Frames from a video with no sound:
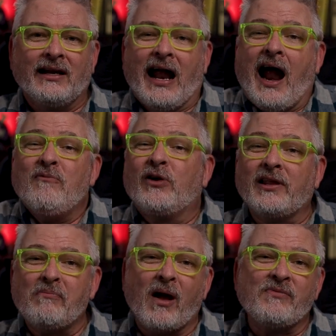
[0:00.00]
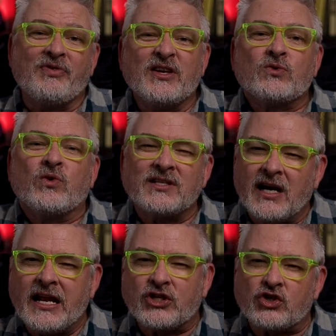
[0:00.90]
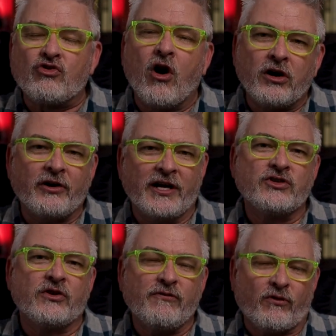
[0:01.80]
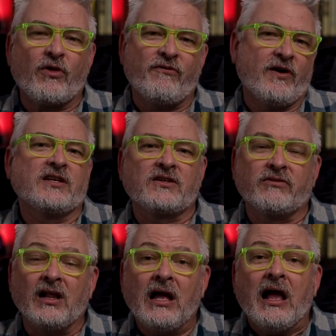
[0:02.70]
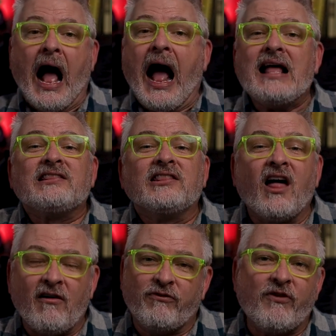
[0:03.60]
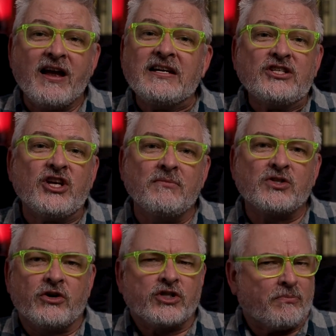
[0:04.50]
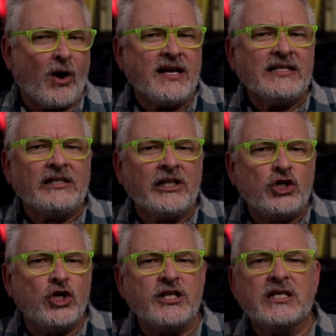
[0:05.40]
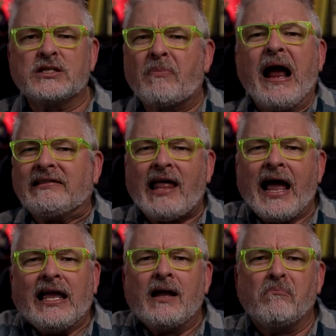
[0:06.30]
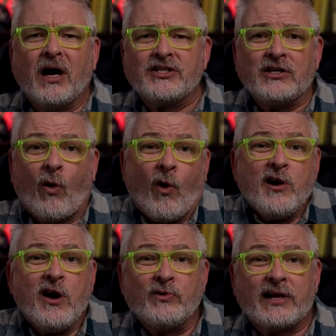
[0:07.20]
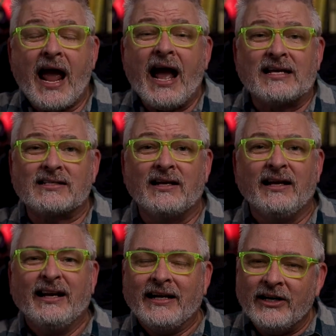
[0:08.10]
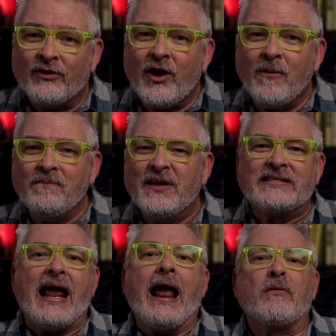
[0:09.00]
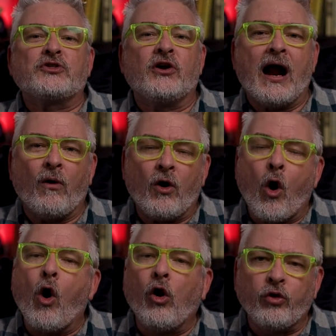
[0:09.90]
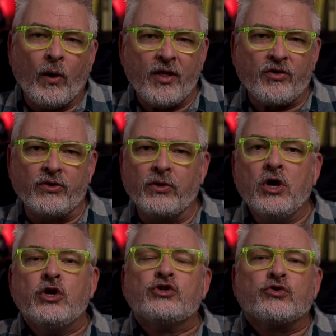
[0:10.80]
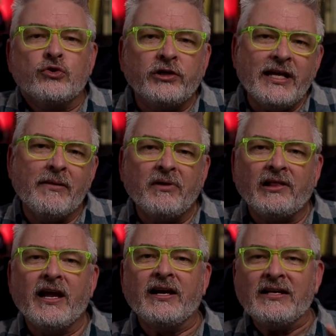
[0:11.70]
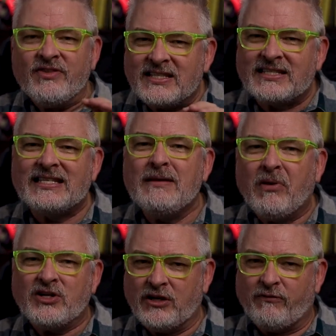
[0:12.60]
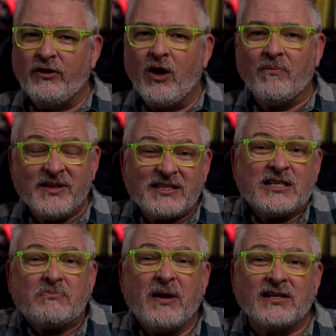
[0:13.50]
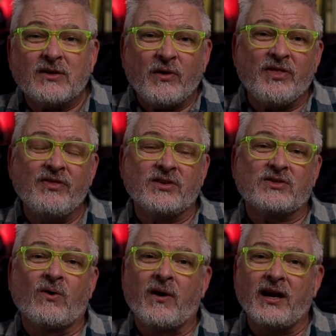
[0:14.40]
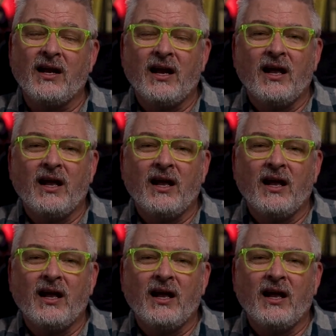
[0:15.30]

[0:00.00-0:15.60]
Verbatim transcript: Now, I'm really bummed that this wasn't a stronger entry for the festival. I love finding gems that are surprisingly good despite lacking a budget or known cast. Here, though, it's amateur hour all the way through, truly emulating the C-budget film that's depicted within the story.